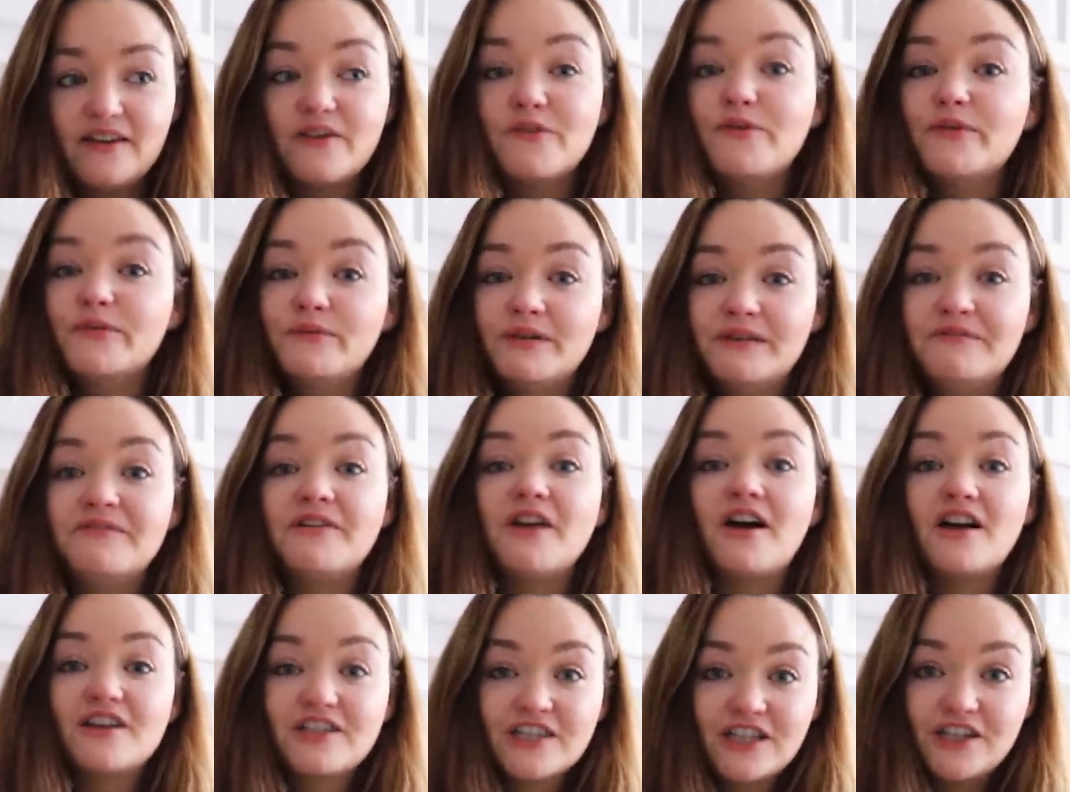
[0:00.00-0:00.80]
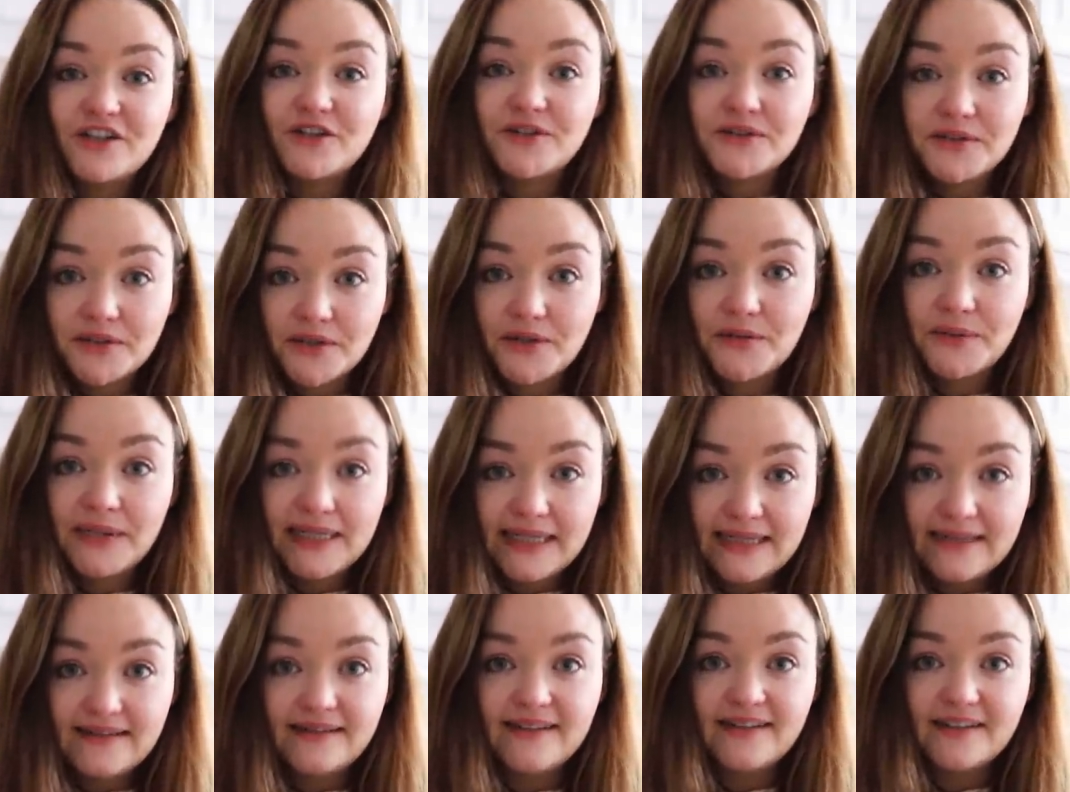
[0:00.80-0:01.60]
We've lost another
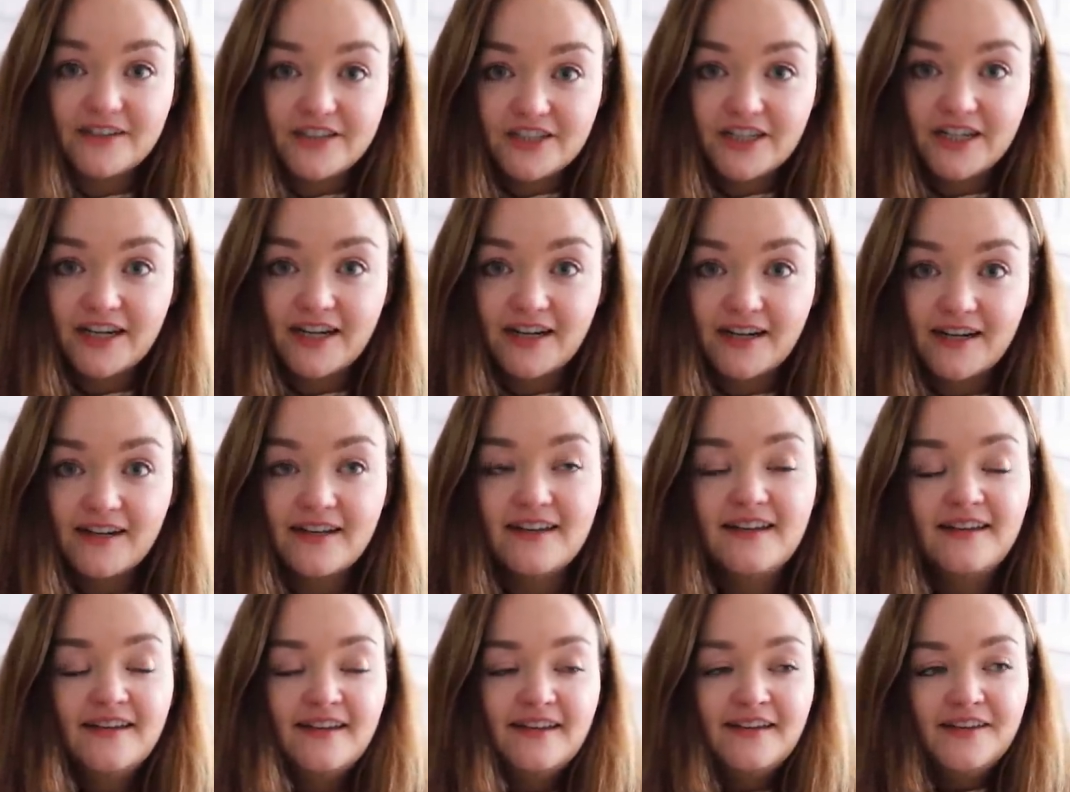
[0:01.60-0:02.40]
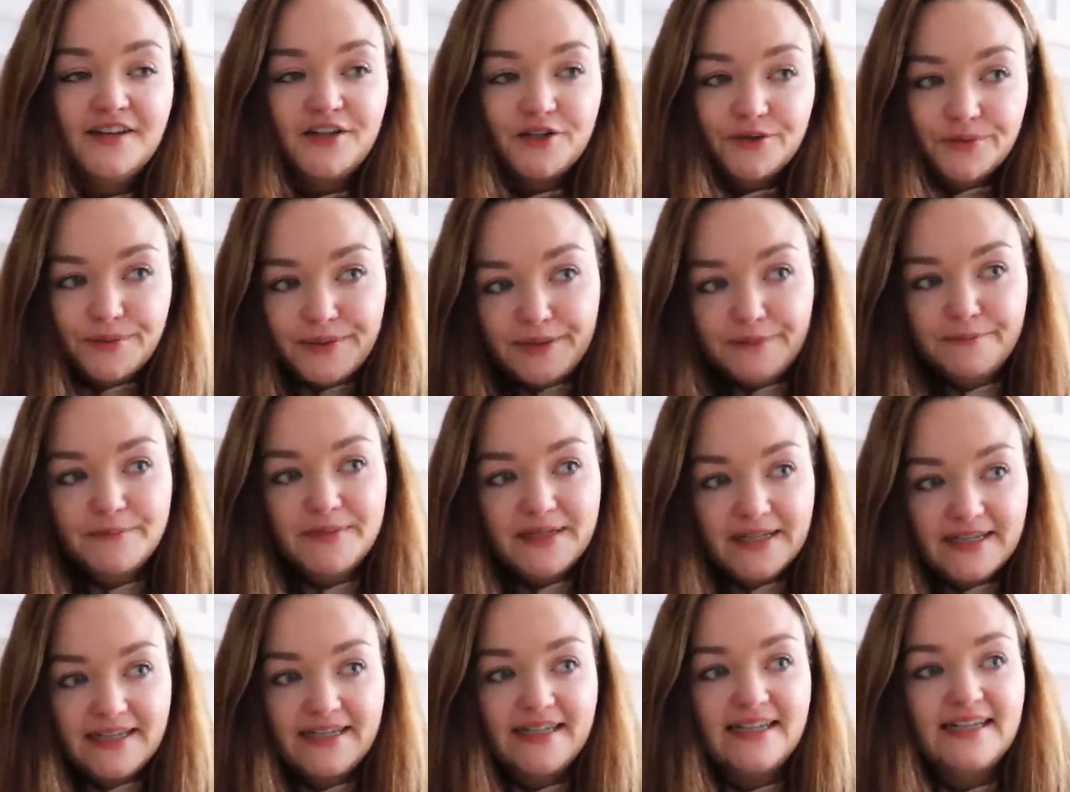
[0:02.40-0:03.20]
queen this year, Queen
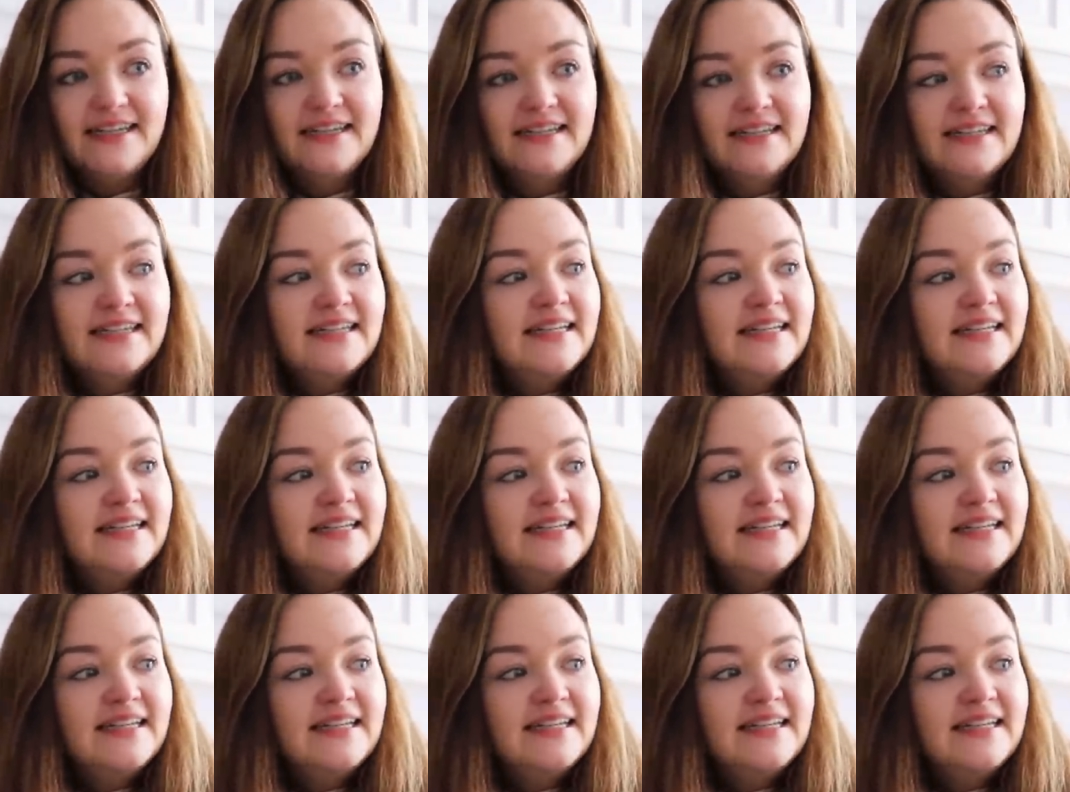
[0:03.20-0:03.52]
Bee.